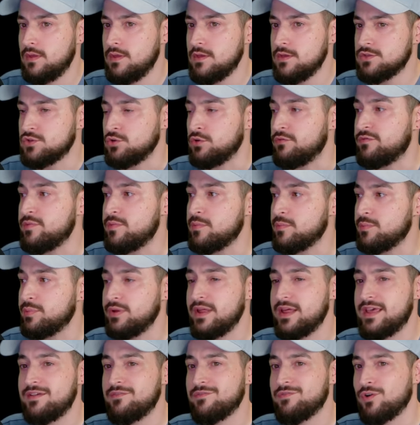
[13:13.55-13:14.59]
So if you've been
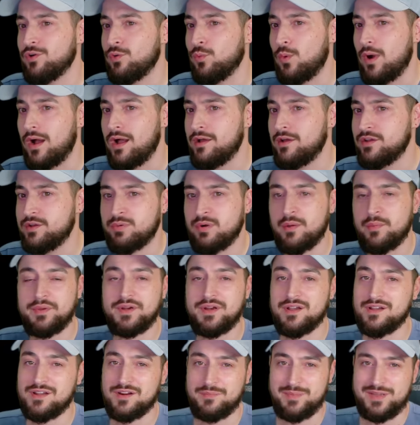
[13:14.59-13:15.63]
playing for a while, you're probably
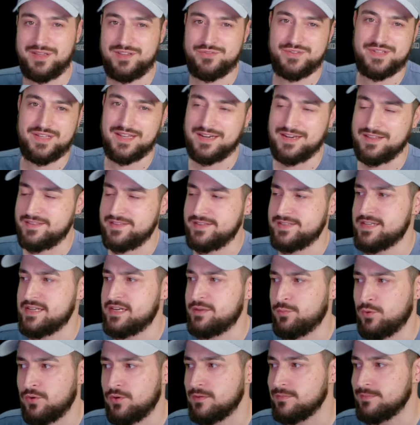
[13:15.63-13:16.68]
not going to be using any of these
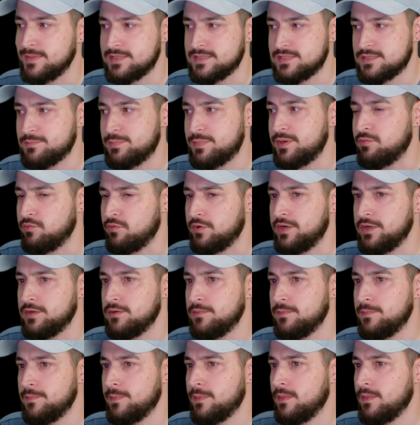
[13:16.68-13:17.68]
anymore, let's be real.